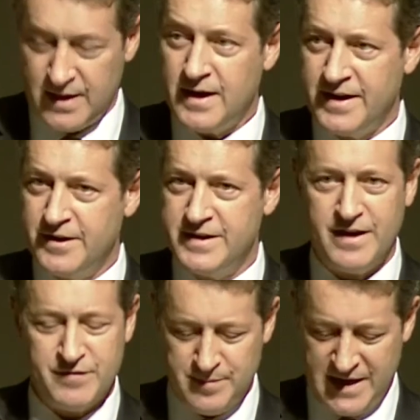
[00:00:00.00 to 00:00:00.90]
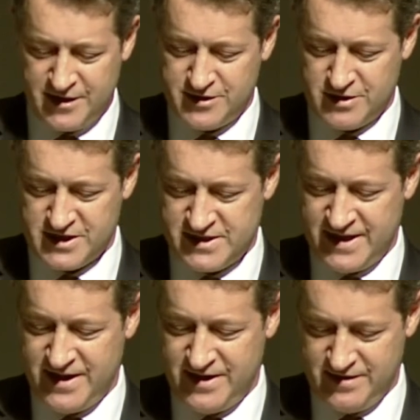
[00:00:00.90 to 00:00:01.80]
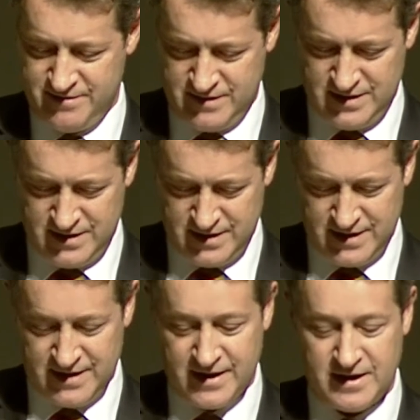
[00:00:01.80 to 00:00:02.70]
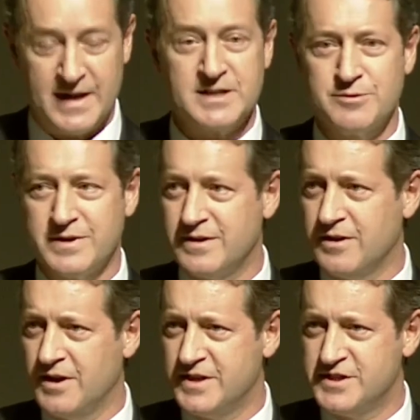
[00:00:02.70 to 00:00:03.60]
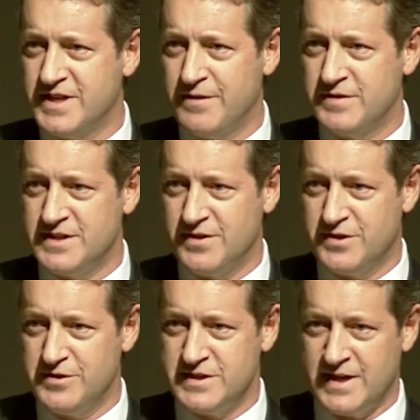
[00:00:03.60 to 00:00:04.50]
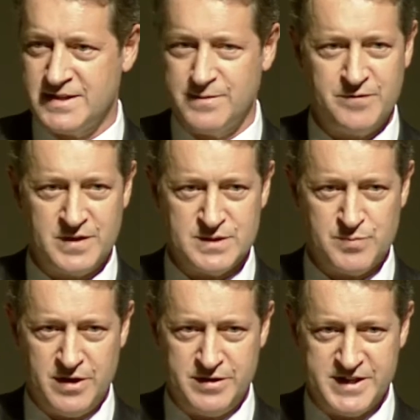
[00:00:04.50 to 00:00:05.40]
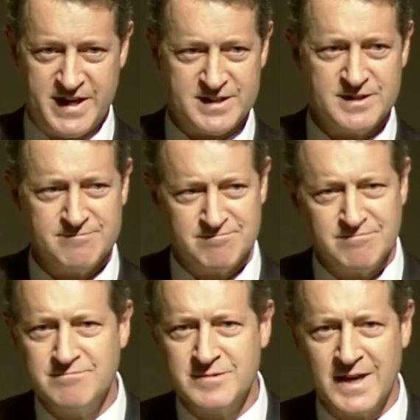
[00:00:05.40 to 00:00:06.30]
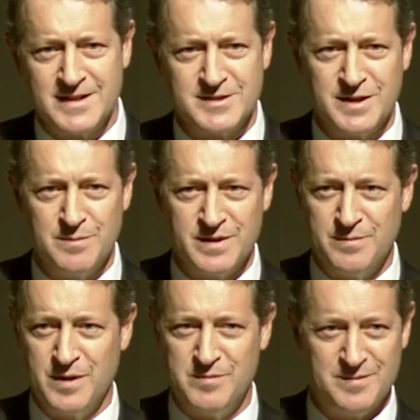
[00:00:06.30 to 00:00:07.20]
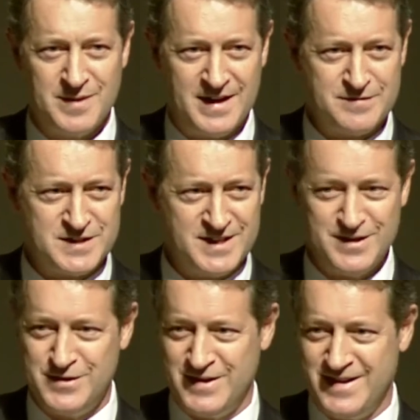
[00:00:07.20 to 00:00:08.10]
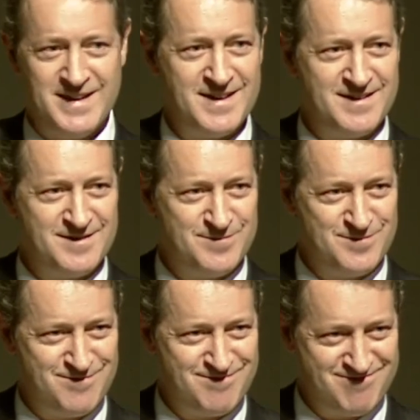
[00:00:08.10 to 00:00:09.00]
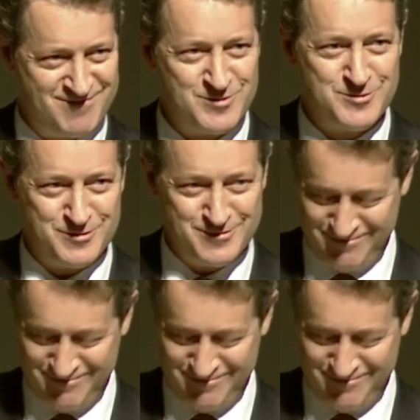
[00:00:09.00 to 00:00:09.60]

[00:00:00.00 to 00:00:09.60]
I know David McIntosh is here. and I'd like to acknowledge David's enthusiasm for this project. Can't see him at the moment, but I've seen you here. Good.